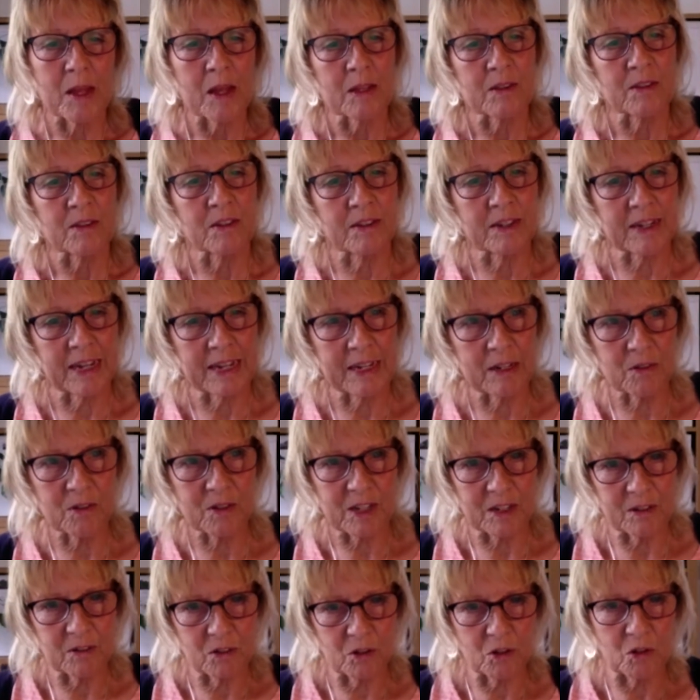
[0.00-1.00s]
Today you're
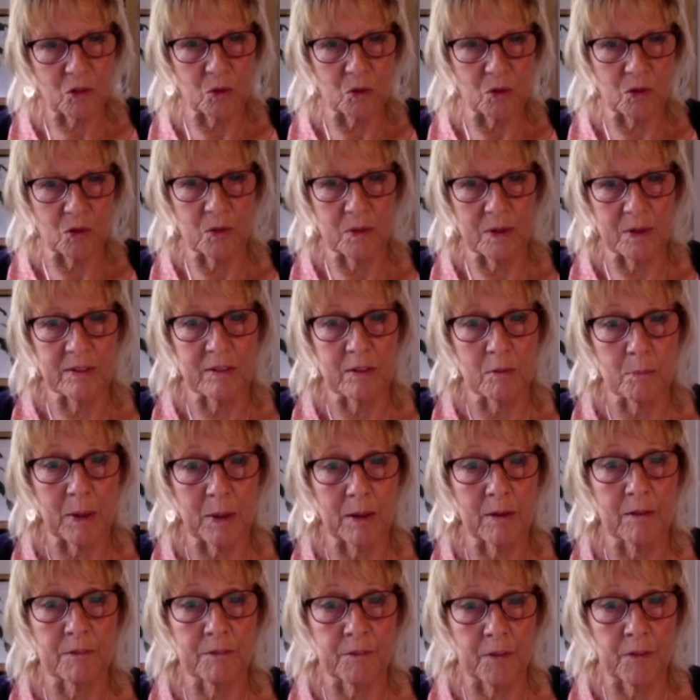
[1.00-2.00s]
going to talk to us
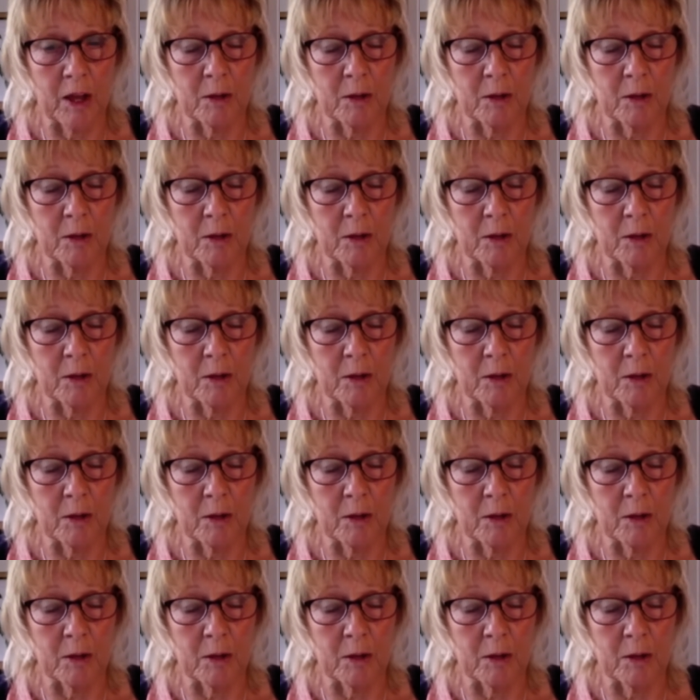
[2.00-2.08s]
about